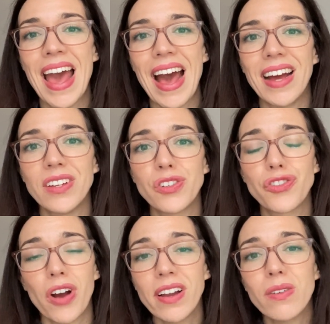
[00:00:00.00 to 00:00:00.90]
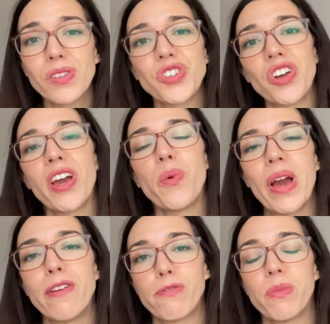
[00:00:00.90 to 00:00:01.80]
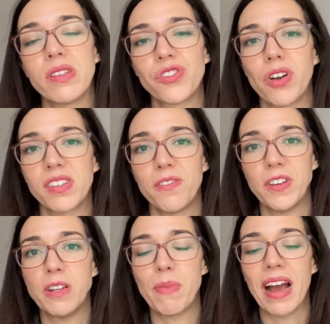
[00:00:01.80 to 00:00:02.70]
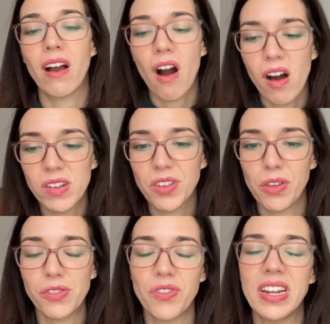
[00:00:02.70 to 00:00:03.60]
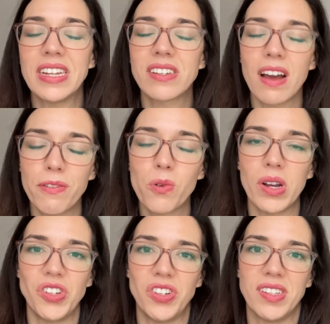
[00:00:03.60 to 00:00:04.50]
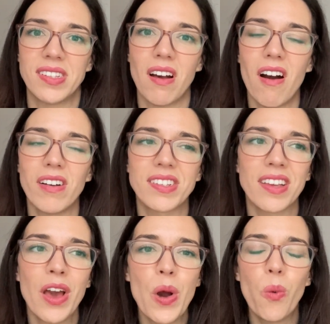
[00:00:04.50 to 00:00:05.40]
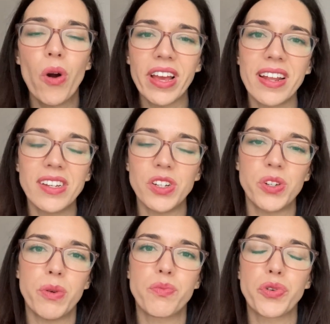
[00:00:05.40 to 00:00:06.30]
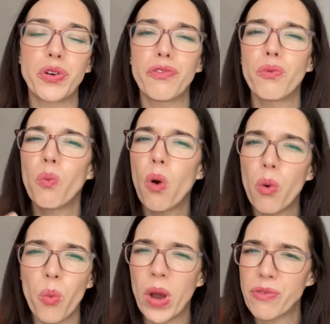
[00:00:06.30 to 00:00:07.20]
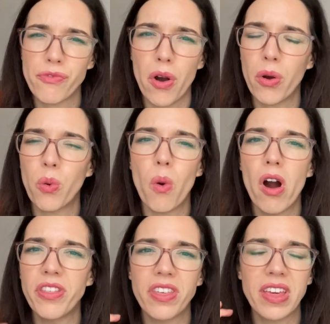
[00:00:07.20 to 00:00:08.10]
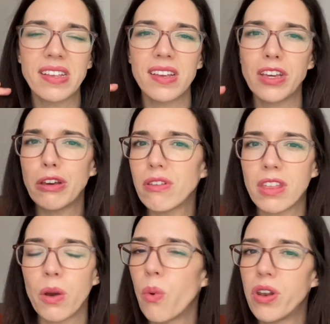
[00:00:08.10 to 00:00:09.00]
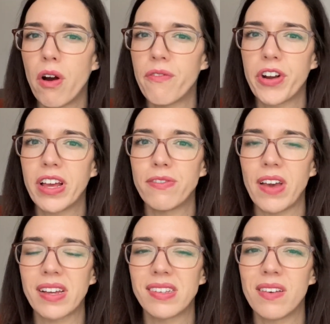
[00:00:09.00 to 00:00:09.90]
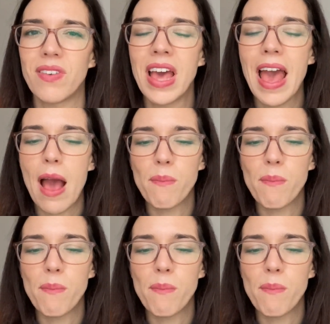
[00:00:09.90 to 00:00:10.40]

And try not to shy away from constructive feedback. Ask those really tough questions. Ask, what can I do to improve? What went wrong? What are the things that you think were not very effective? And